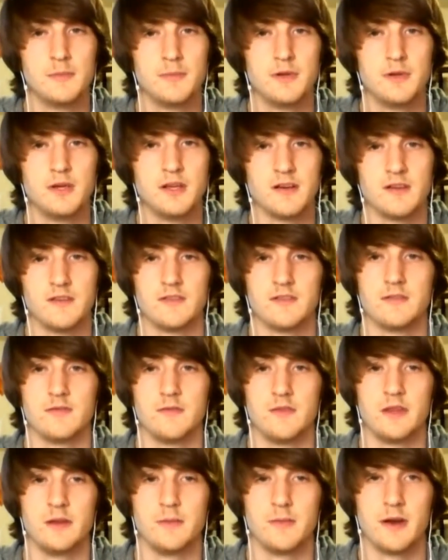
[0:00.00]
because of
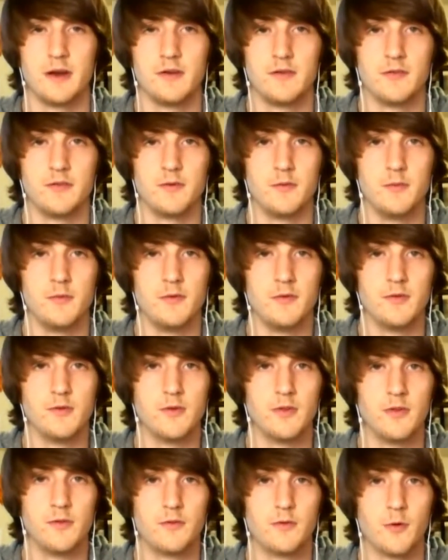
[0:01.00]
the amount of removal
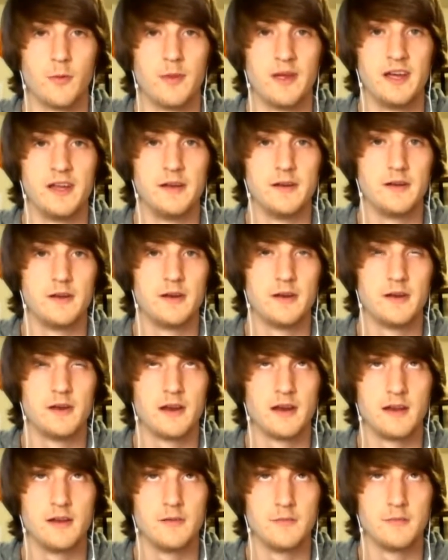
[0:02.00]
in the format,
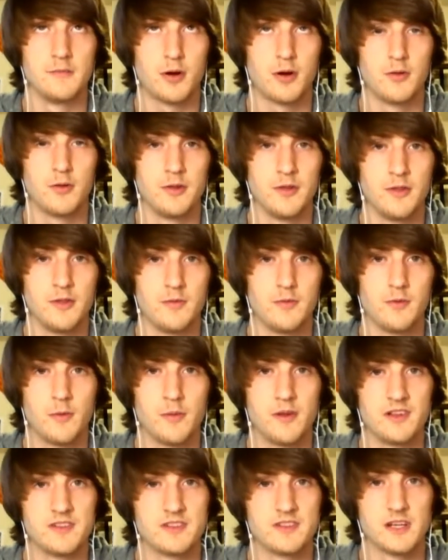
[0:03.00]
and probably in the
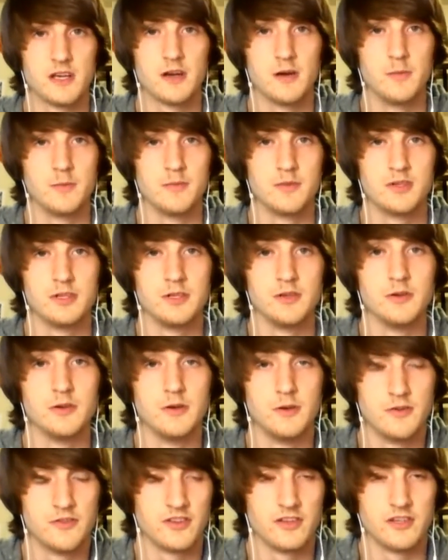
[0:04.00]
formats to come too,
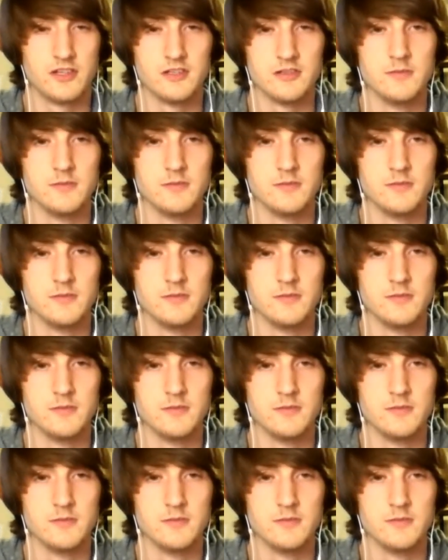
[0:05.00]
so